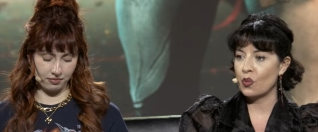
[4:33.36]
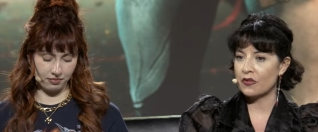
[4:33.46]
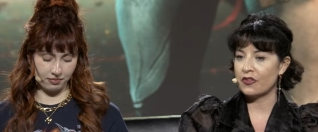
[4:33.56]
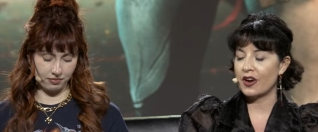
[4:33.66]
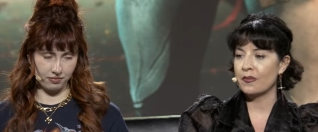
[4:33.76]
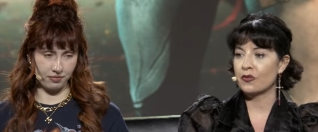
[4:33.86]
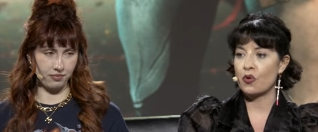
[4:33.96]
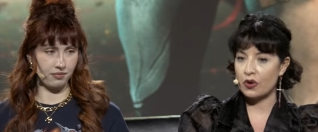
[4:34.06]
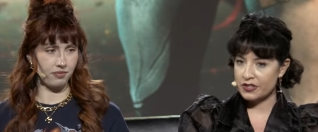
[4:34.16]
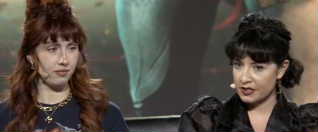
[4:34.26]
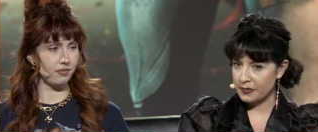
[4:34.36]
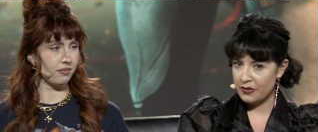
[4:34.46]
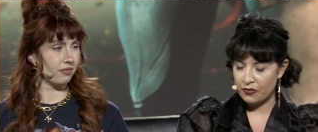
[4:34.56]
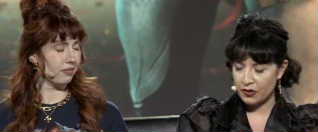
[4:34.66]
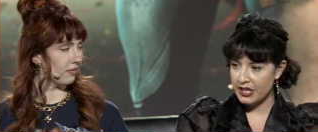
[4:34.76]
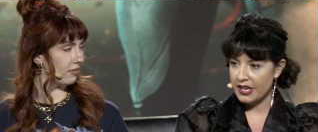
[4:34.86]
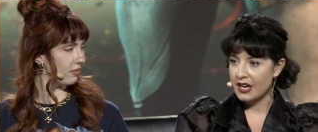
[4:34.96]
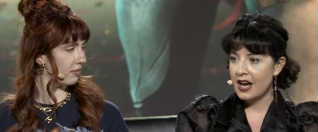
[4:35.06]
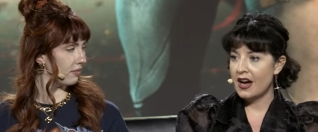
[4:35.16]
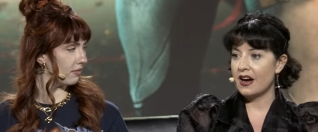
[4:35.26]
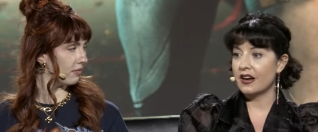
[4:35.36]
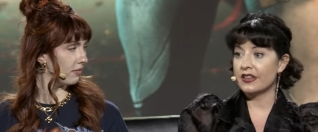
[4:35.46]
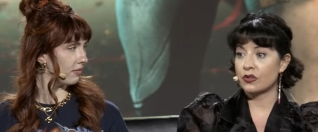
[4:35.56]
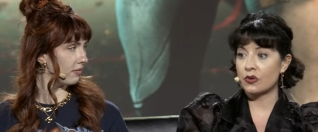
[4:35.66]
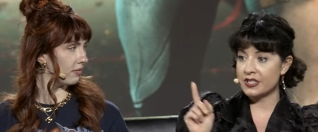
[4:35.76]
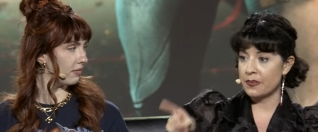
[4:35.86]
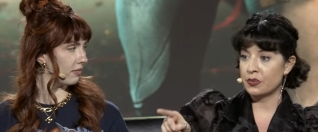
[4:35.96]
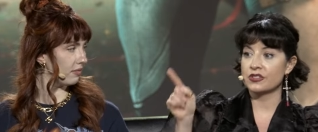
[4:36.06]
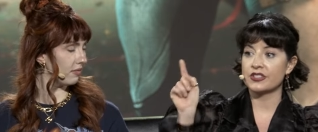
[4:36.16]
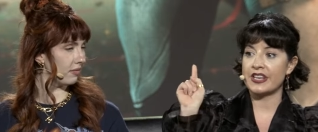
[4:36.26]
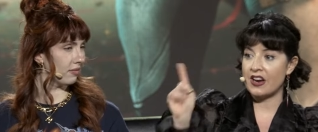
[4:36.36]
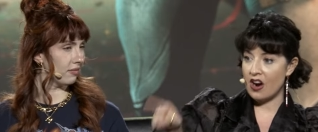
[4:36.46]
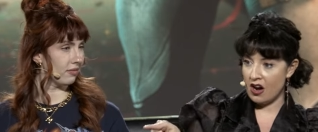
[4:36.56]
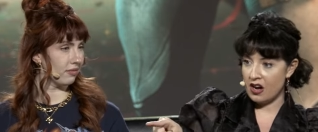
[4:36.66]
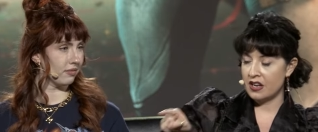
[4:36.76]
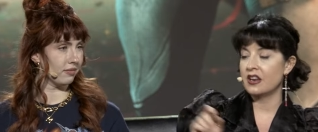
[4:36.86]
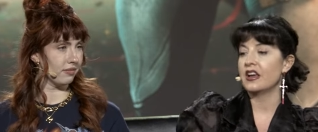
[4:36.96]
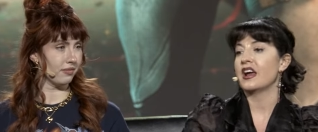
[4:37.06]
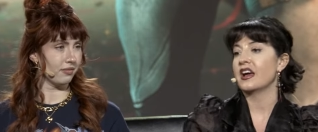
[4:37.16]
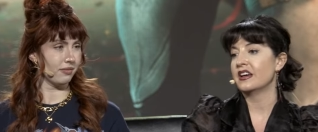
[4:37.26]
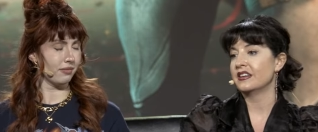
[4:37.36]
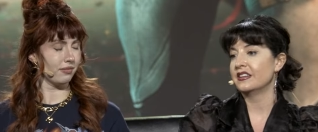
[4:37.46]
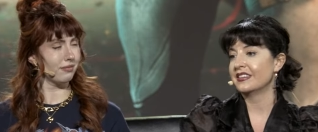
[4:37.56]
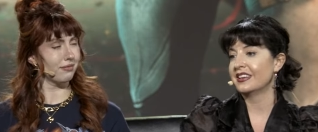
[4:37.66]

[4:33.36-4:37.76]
Speaker 1: Warframe. Of course, it'll be free. Uh, those nipples stay on, and